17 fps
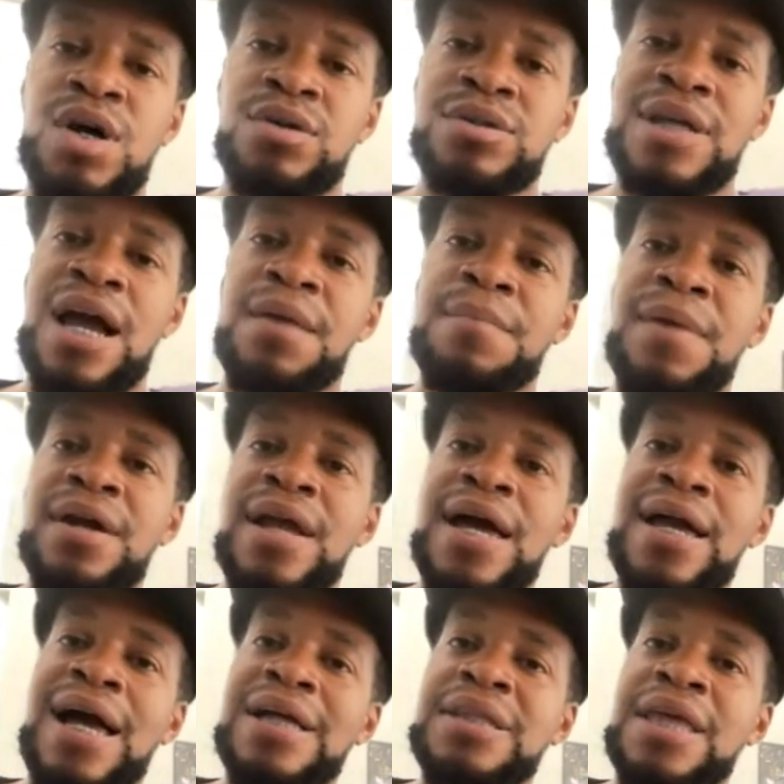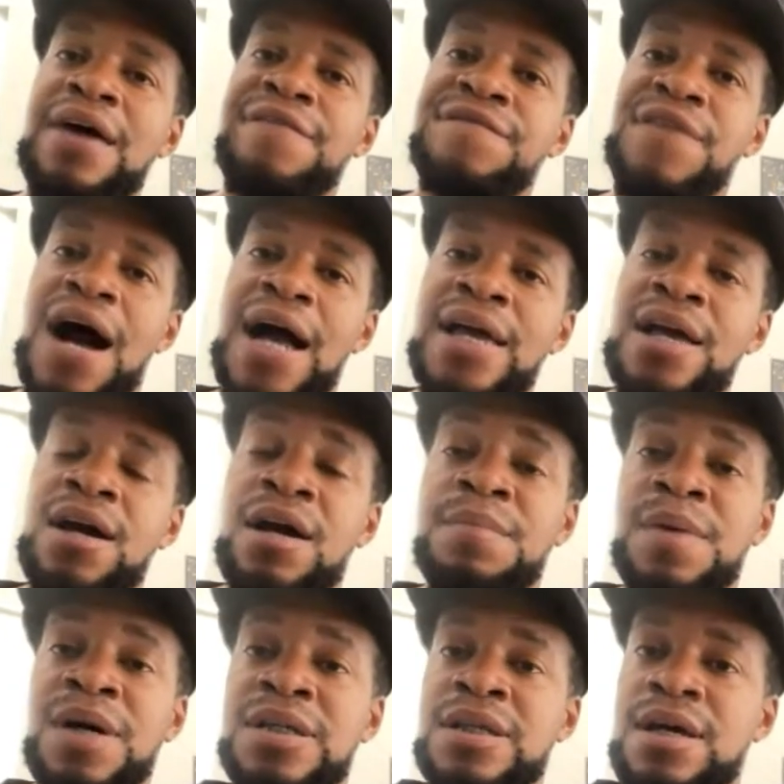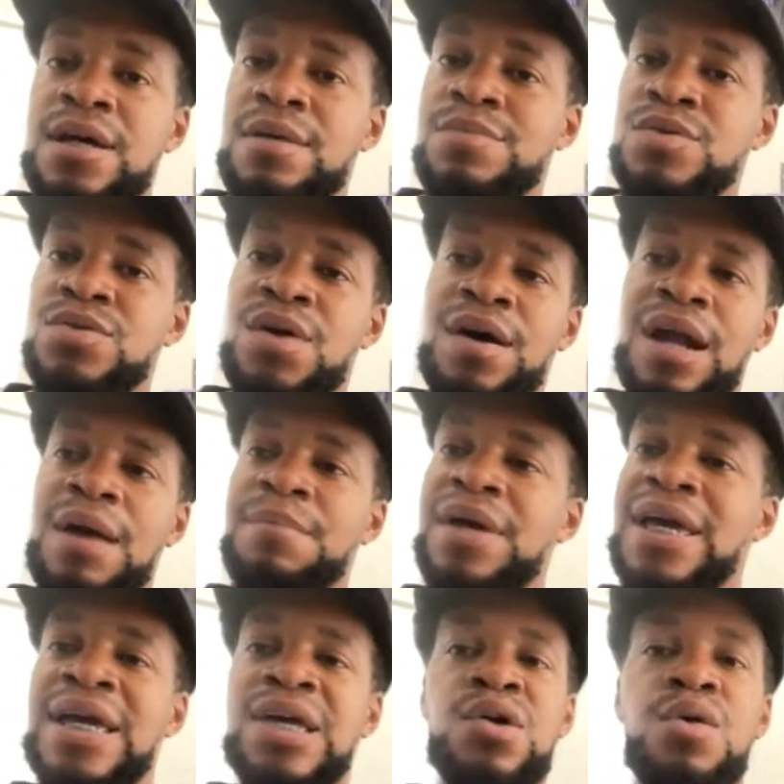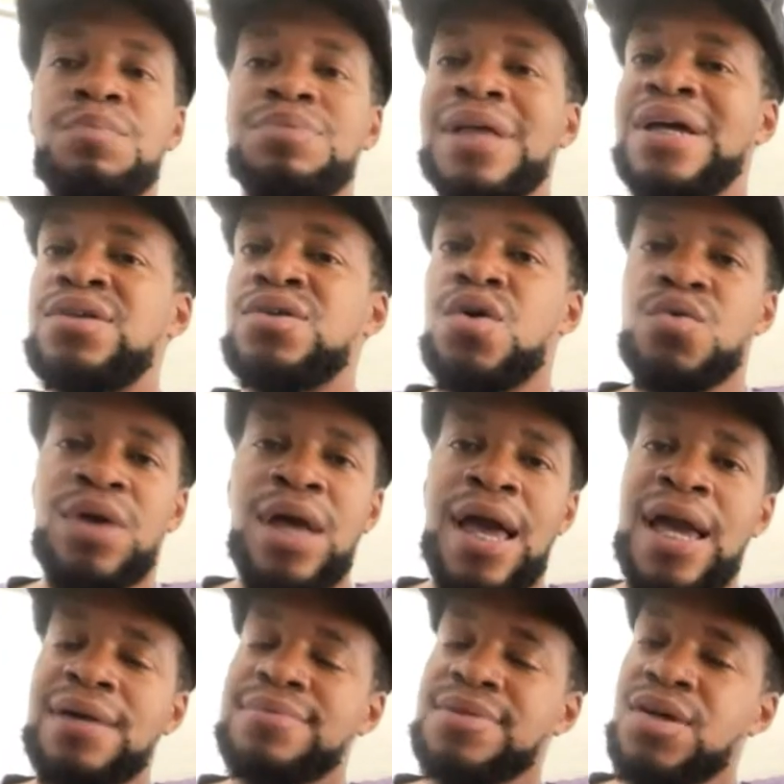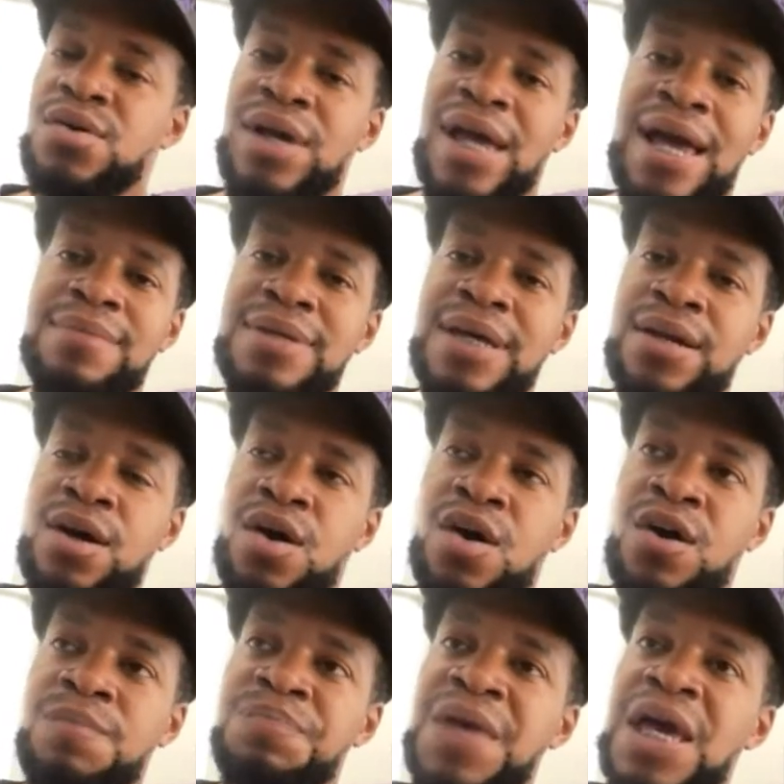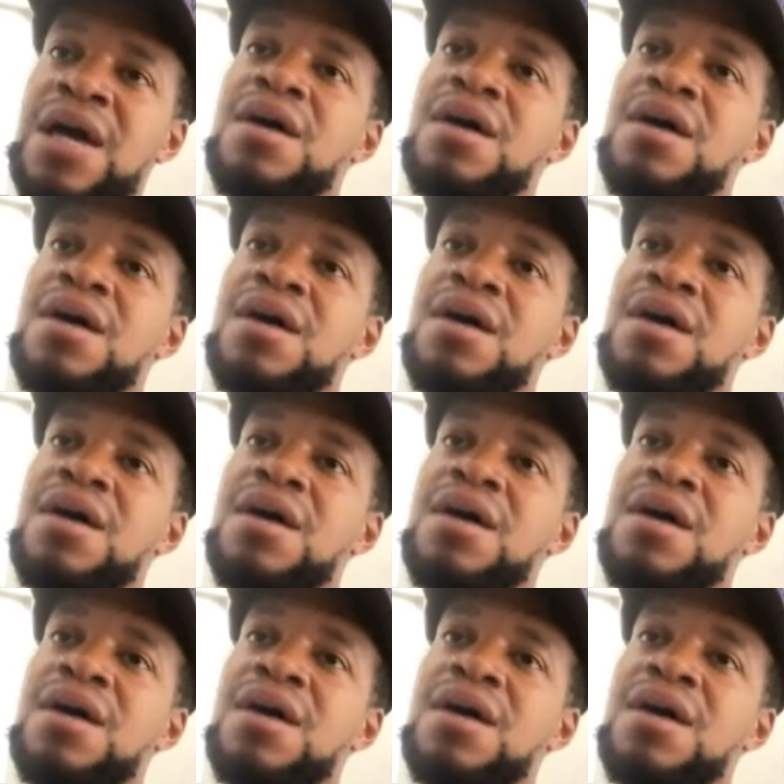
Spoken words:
Derek Barnett got that fire up under him. You know what I mean? He don't play no games at all.